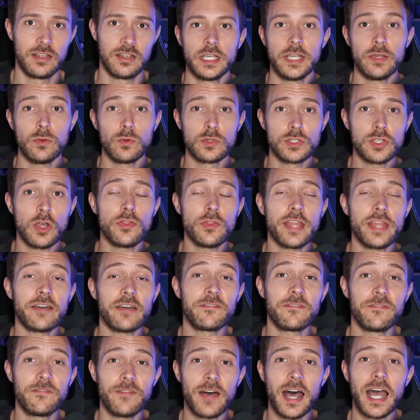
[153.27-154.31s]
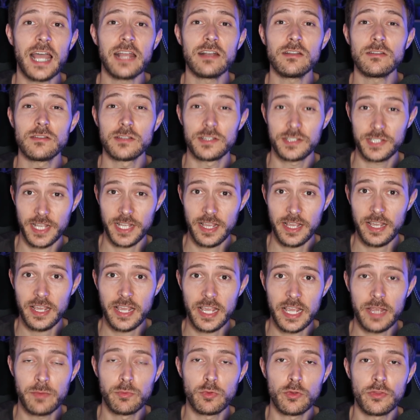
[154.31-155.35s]
It was on that final day,
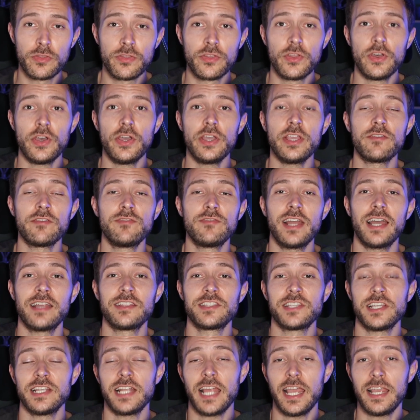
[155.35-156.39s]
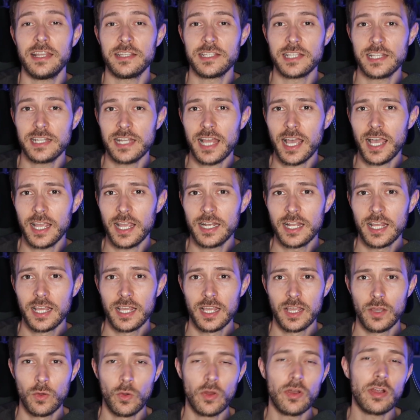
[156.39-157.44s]
April 30th, 1989,
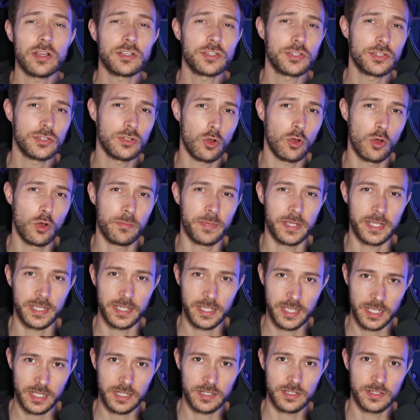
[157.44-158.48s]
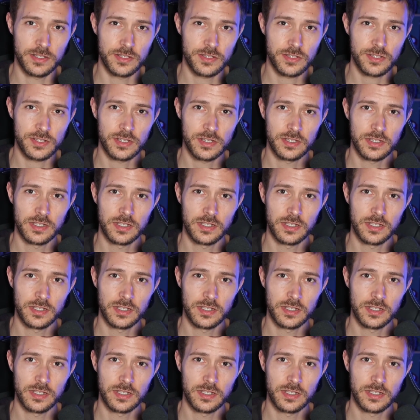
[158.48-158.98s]
where our story begins.